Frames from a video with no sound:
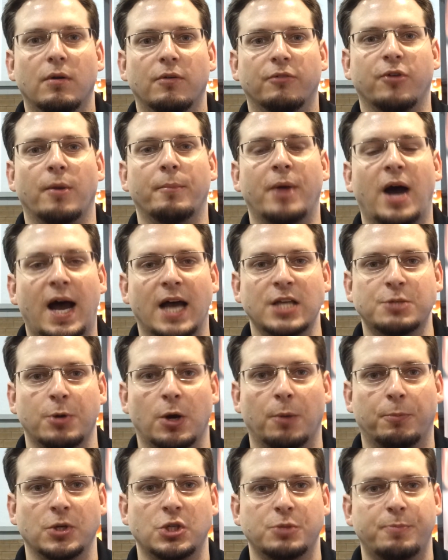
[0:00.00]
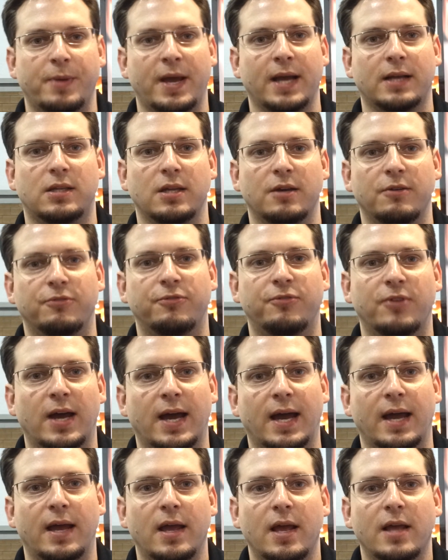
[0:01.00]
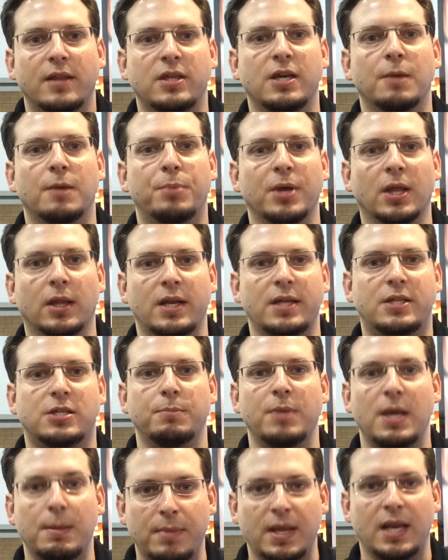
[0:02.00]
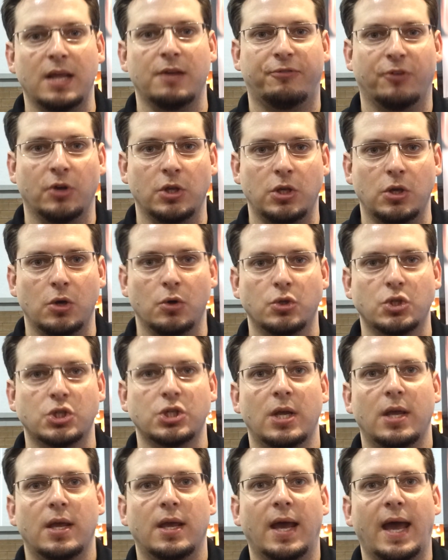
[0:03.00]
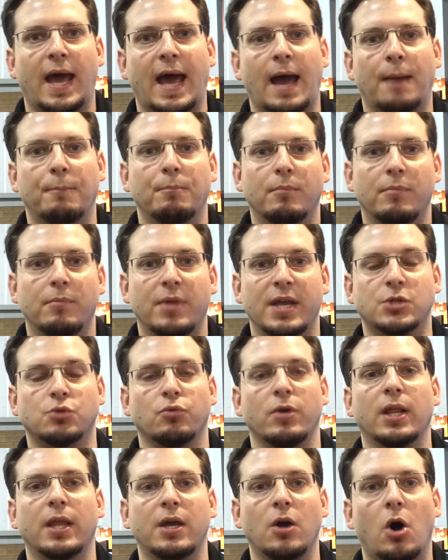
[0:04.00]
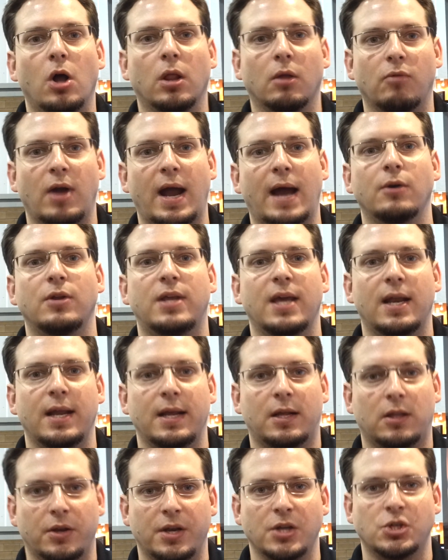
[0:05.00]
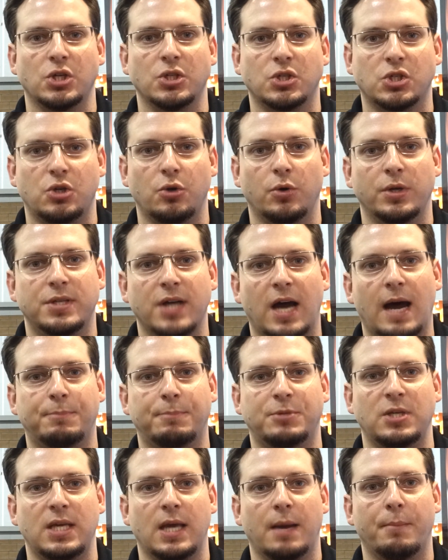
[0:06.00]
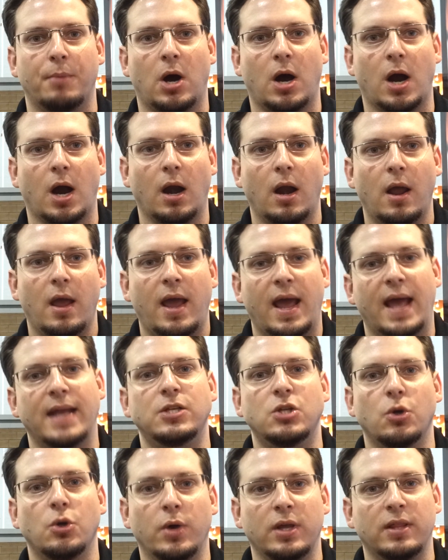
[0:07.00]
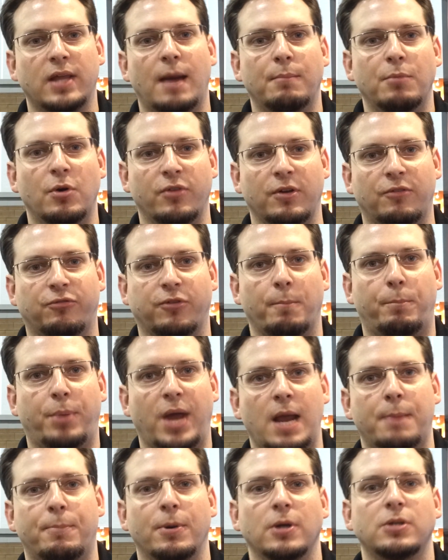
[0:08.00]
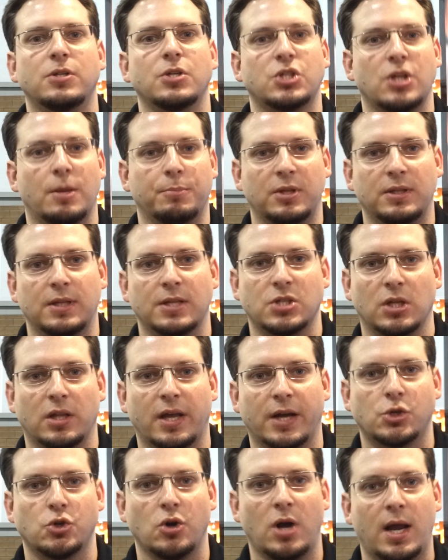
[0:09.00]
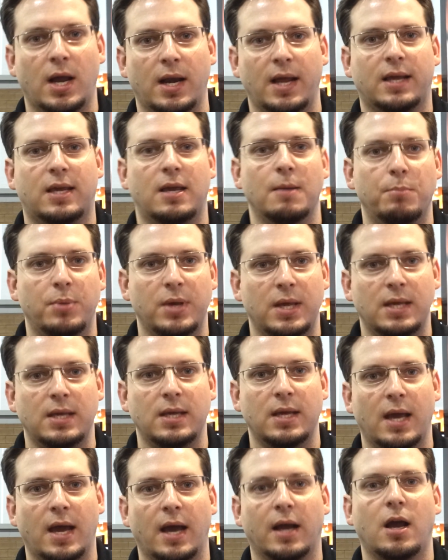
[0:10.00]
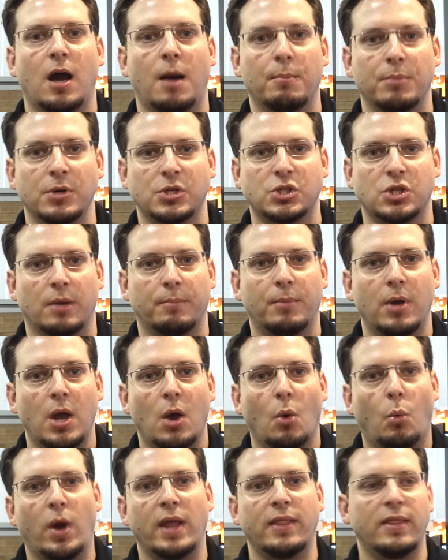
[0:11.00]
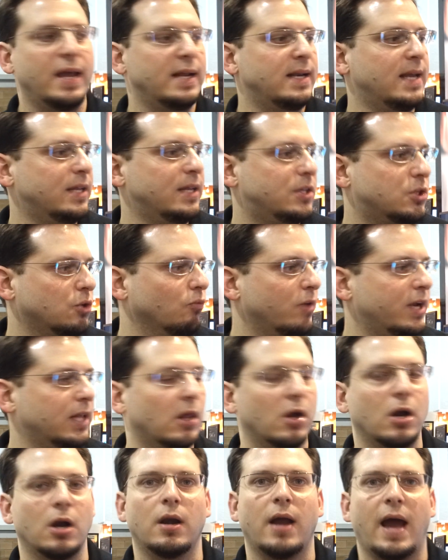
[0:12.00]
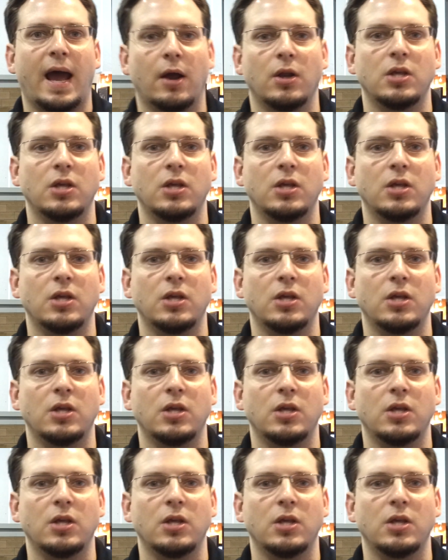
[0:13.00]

from a hospital perspective, uh, the ability to meet meaningful use um, is really all around getting clinicians to adopt EMR. And doing that, moving from paper to something that's electronic, can be cumbersome when they need to relearn how